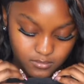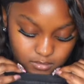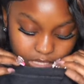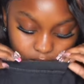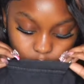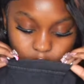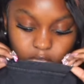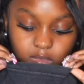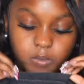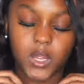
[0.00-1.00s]
This
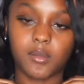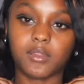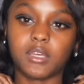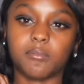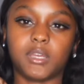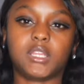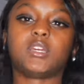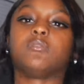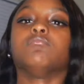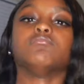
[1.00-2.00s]
one is probably a
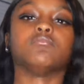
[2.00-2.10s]
medium.